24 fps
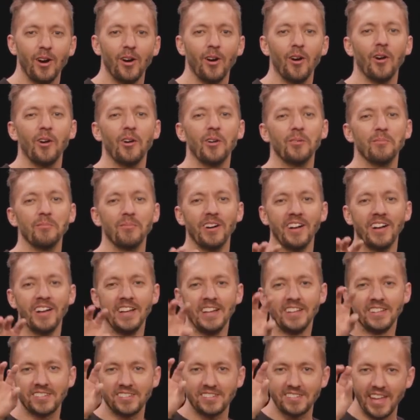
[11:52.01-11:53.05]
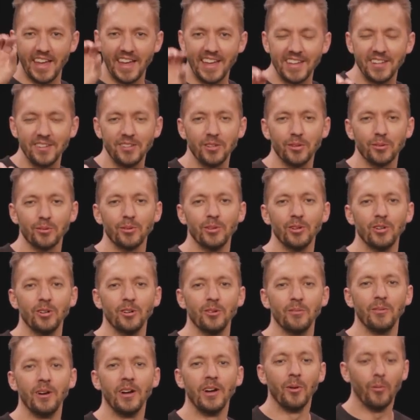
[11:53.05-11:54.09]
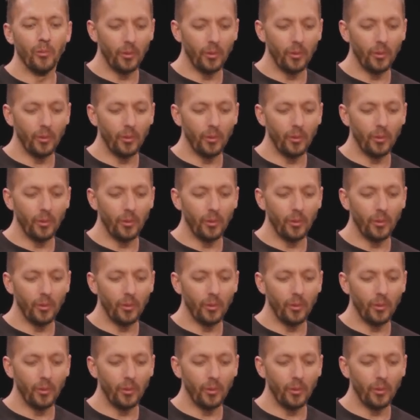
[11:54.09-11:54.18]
home, stay in your room.